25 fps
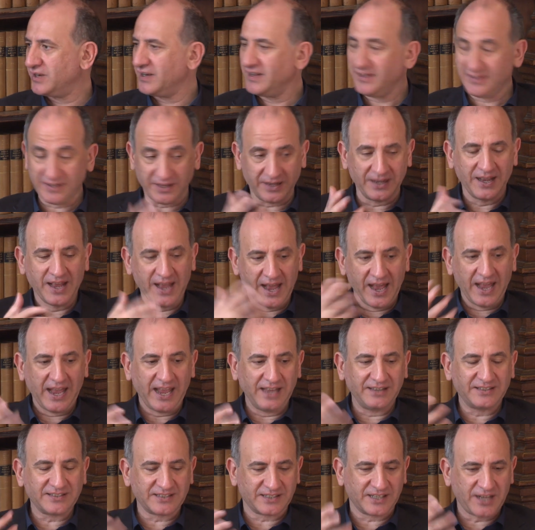It's a,
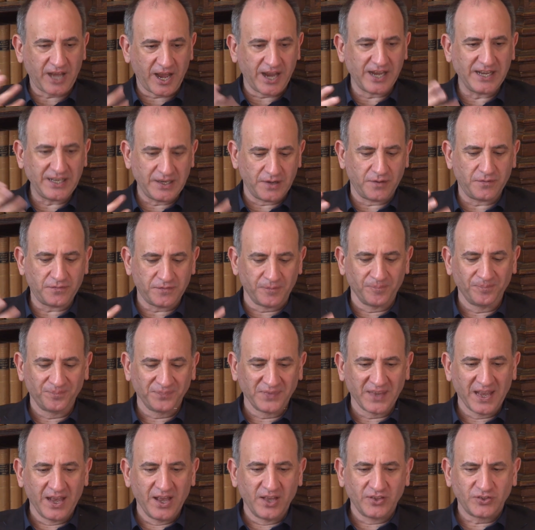it's kind of,
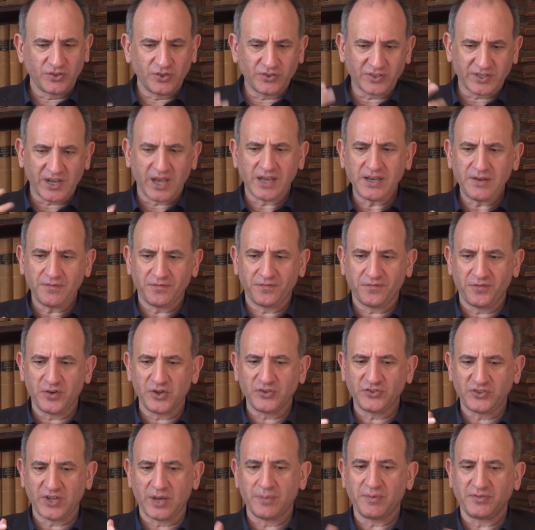so it's kind of
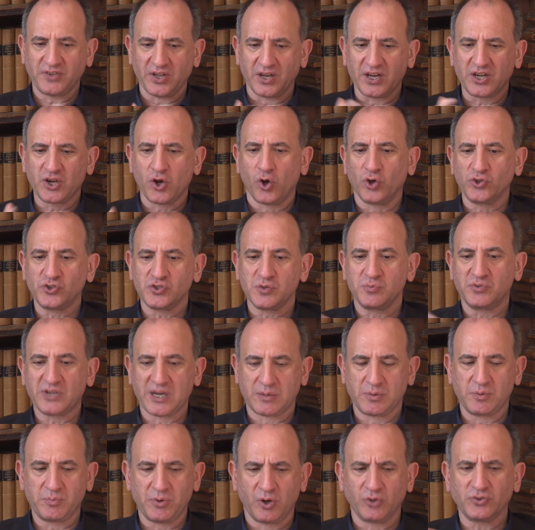first time I've done a costume
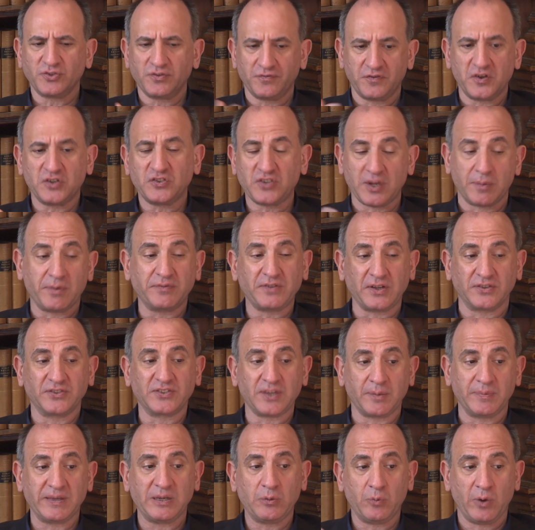drama, but also first time I've done
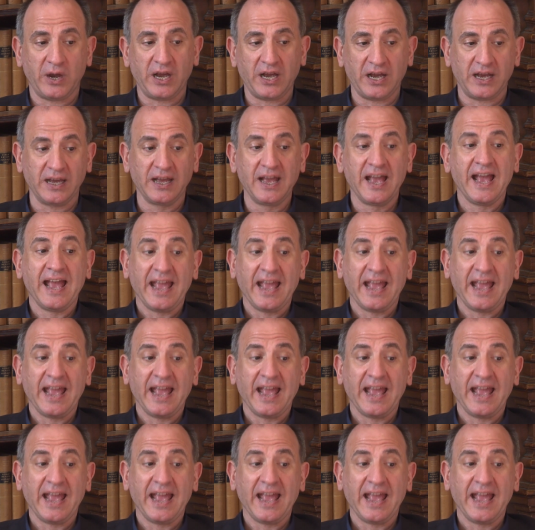something where